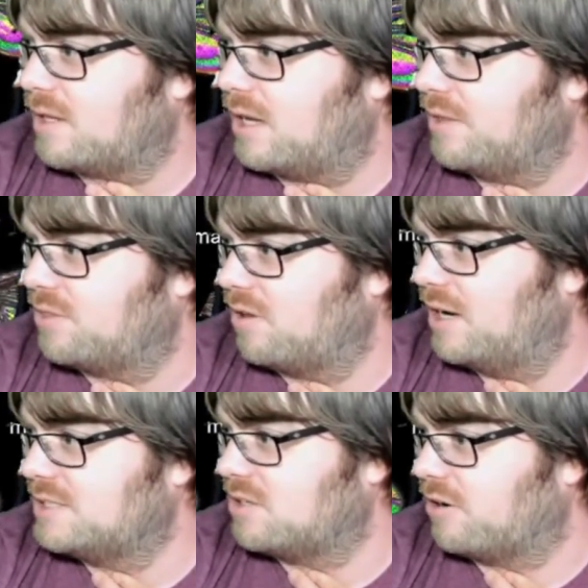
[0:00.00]
thought
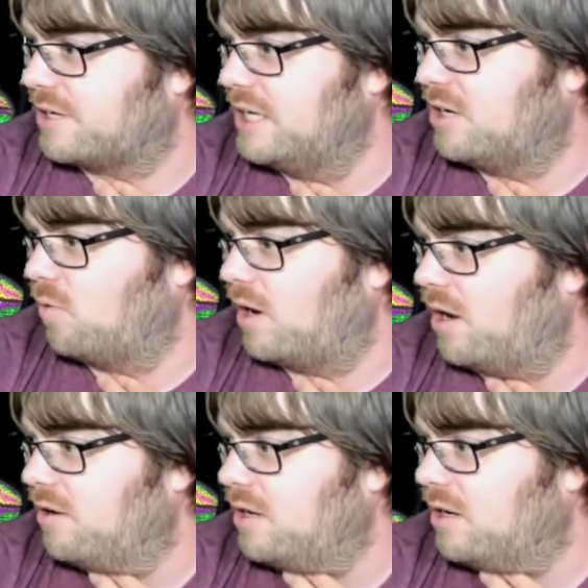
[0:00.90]
I saw Kikawai
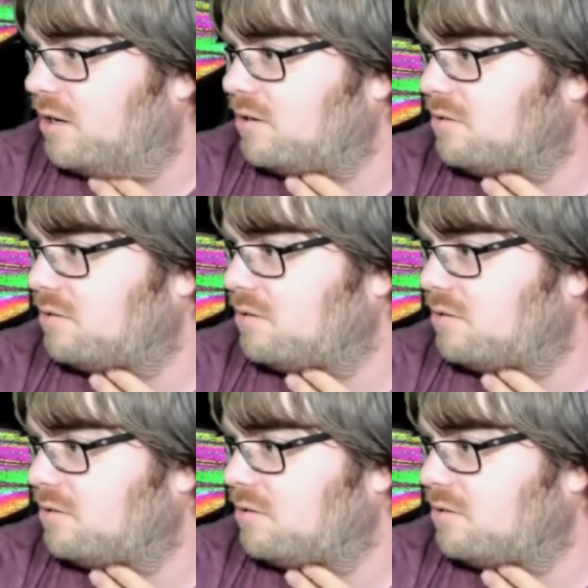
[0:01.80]
on here.